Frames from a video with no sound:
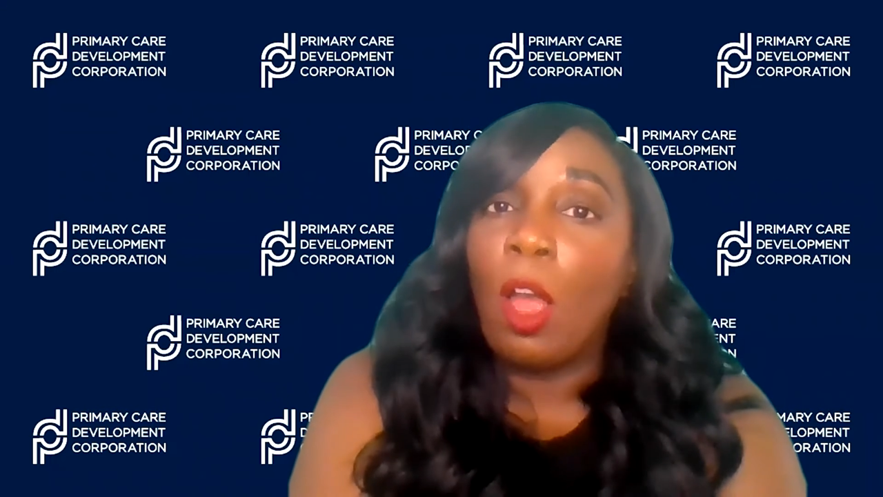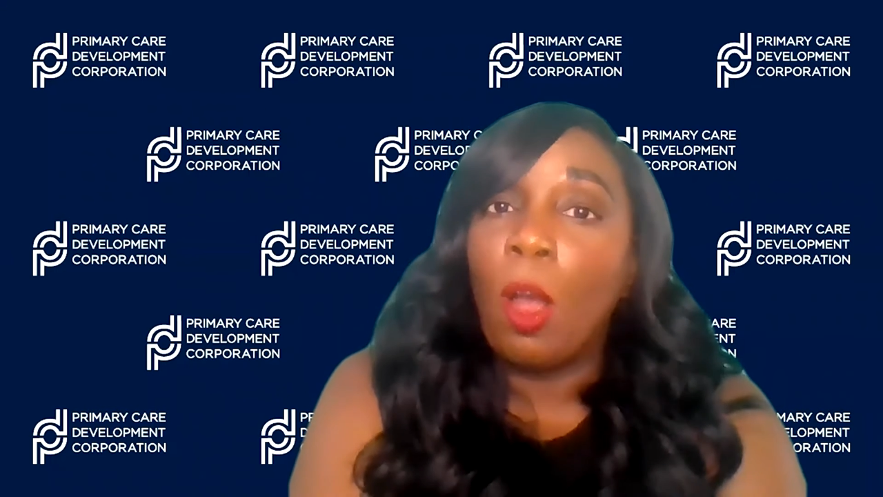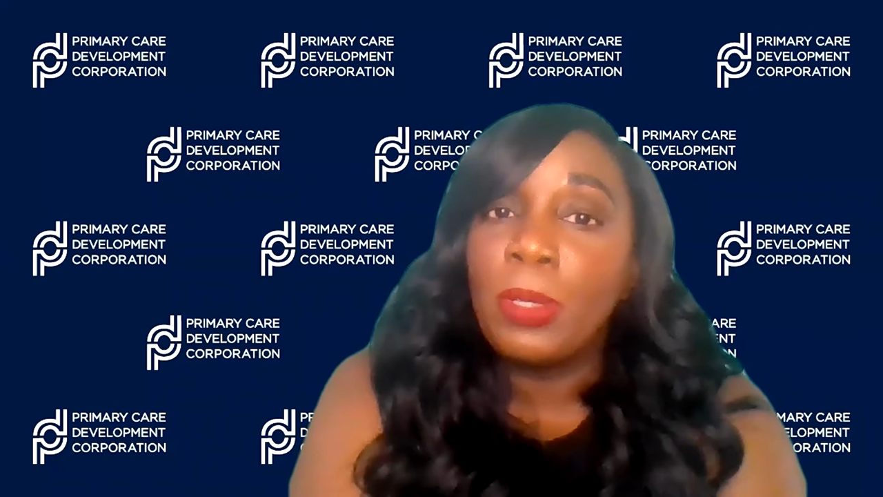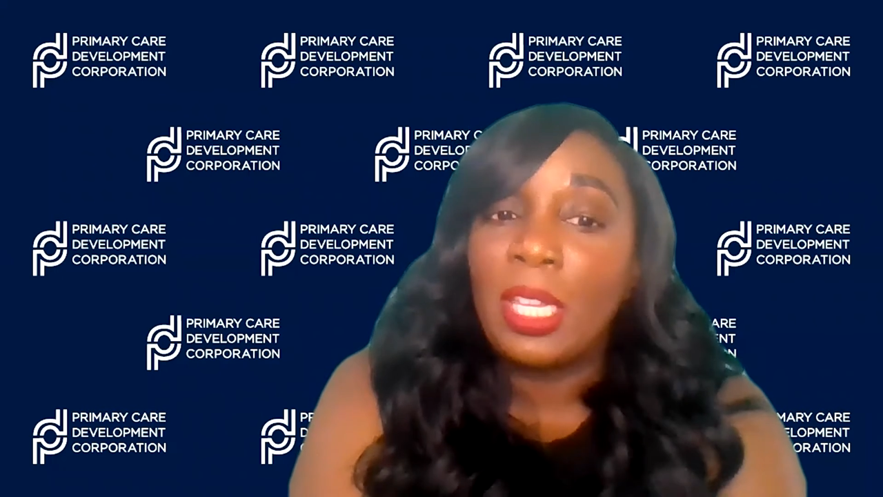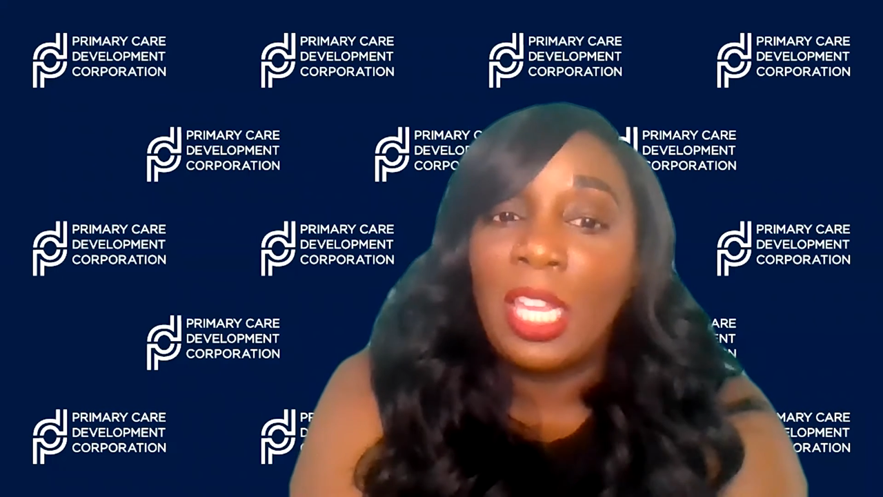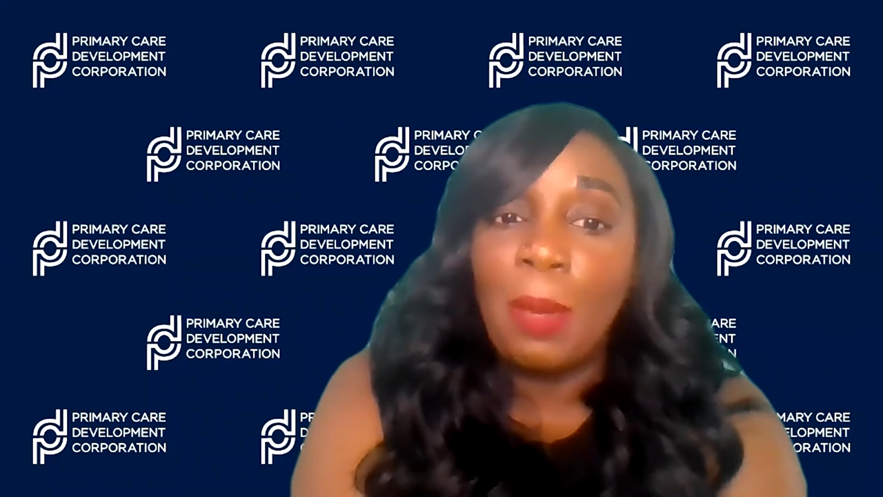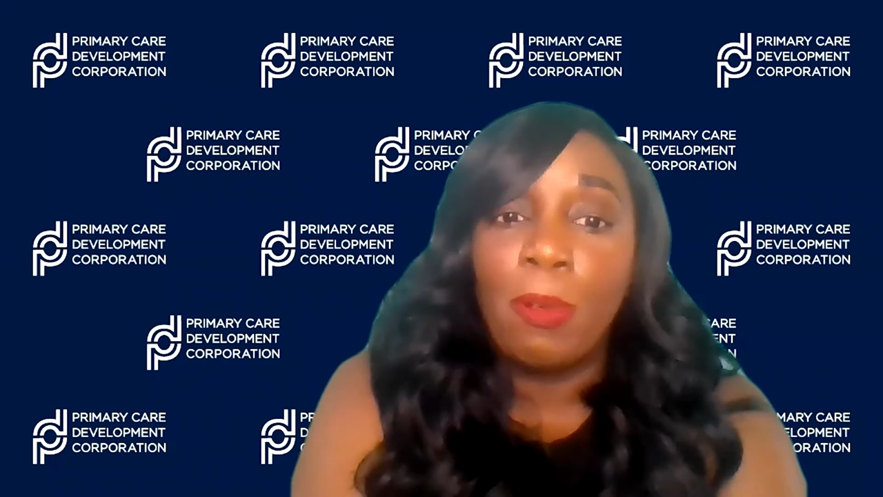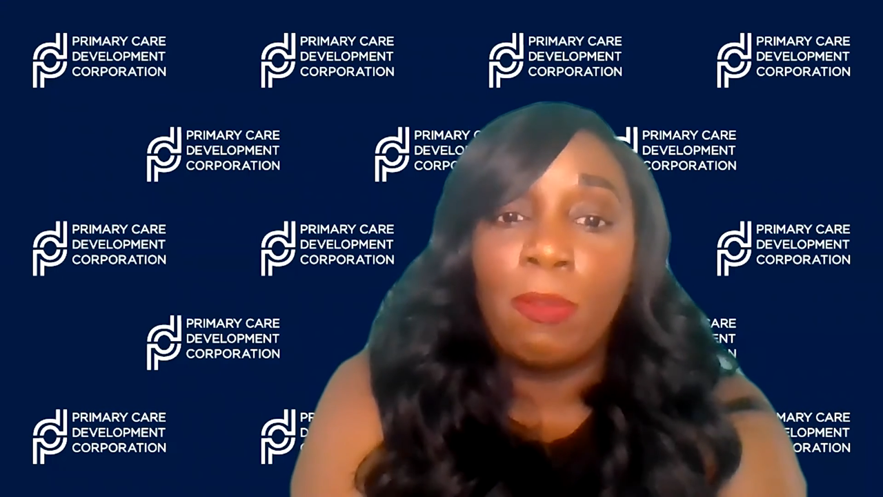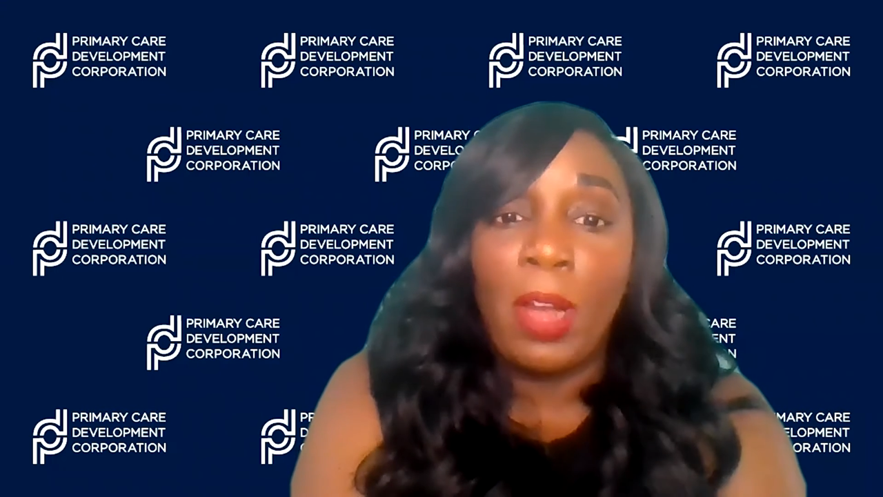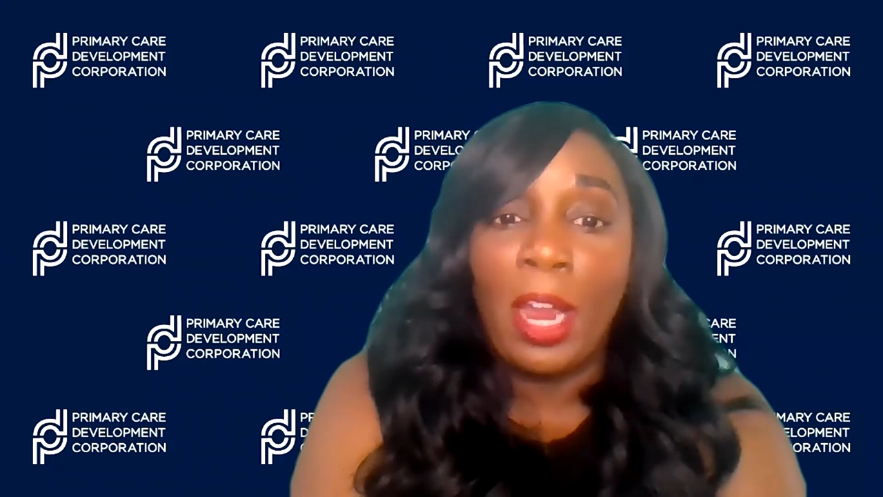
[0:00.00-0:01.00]
help to
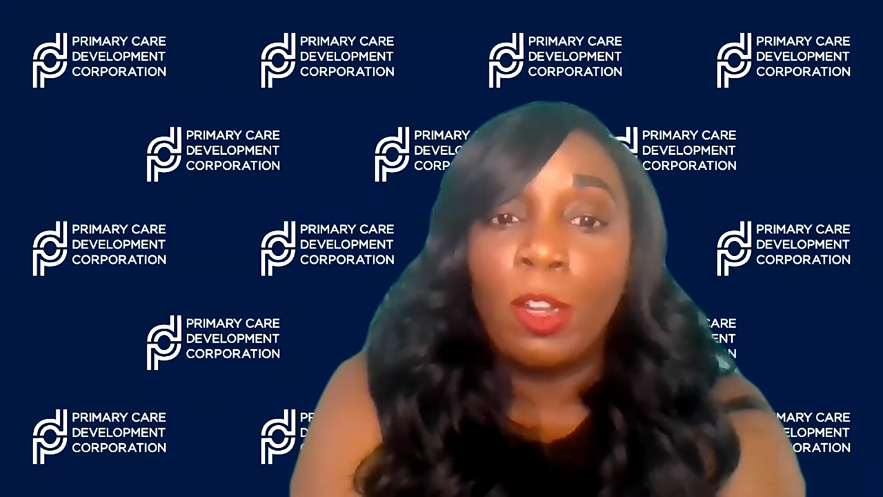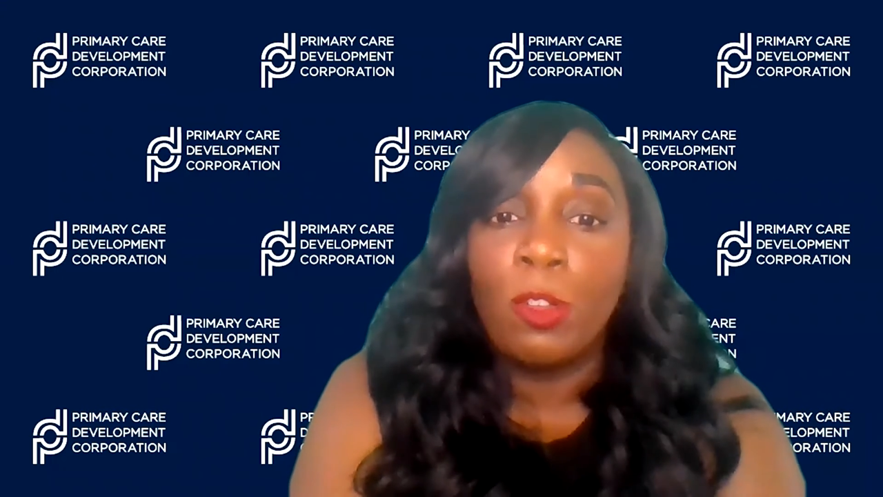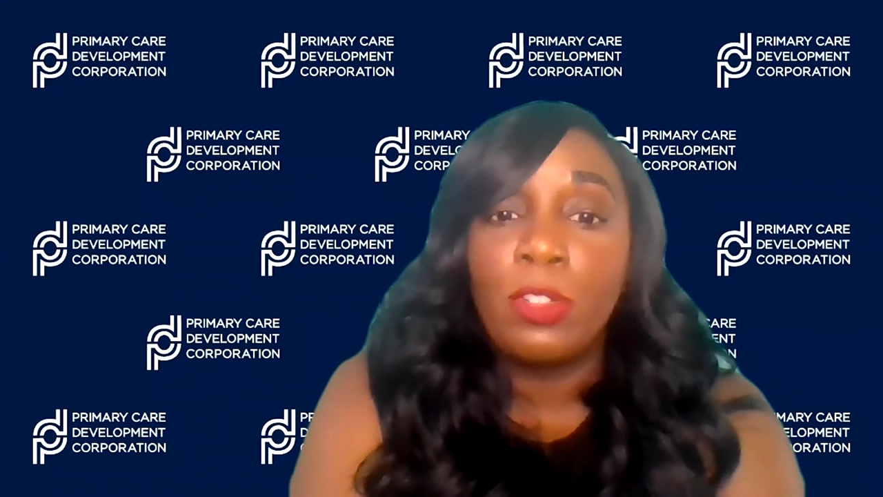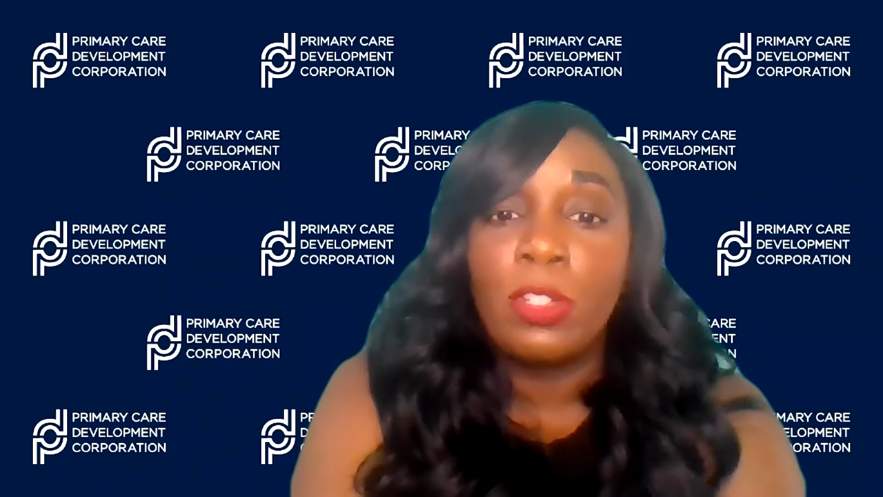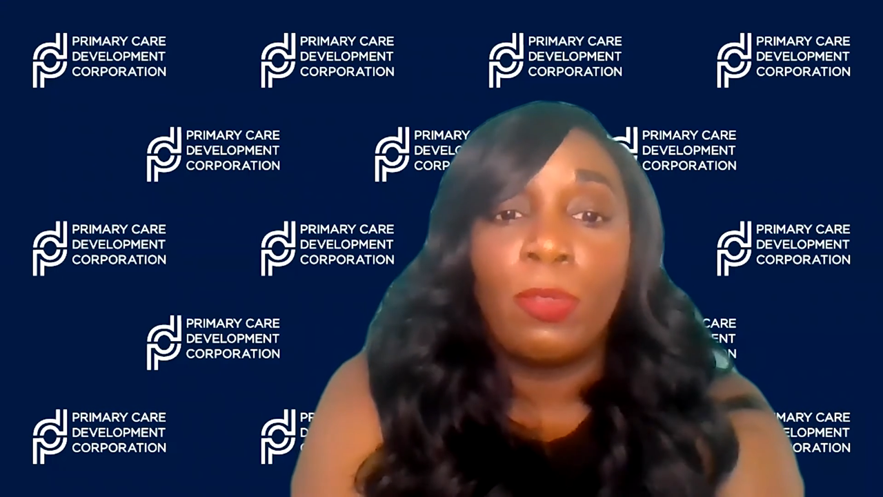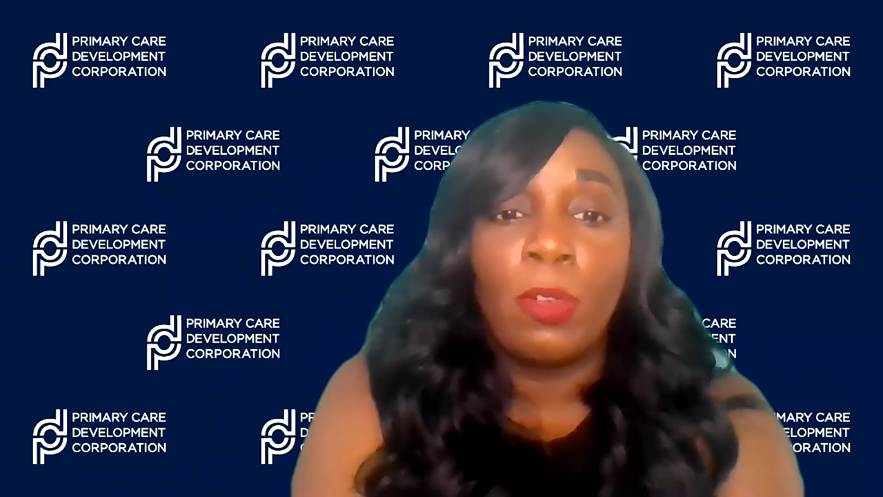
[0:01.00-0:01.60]
keep providers